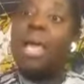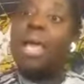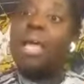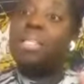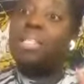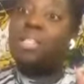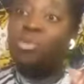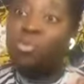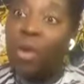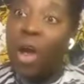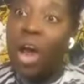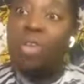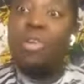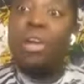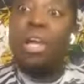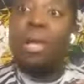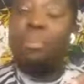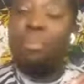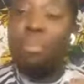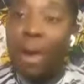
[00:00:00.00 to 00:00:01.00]
it's
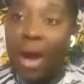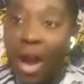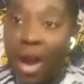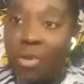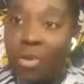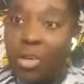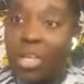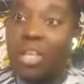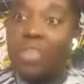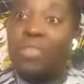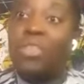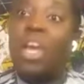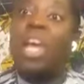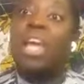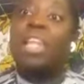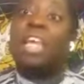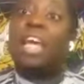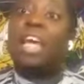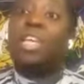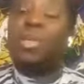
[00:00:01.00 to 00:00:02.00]
very imperative
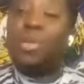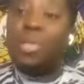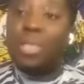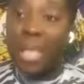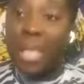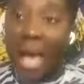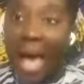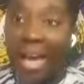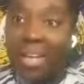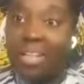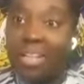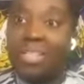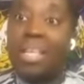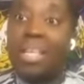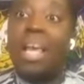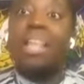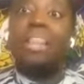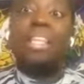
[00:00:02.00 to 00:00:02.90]
that you tag us.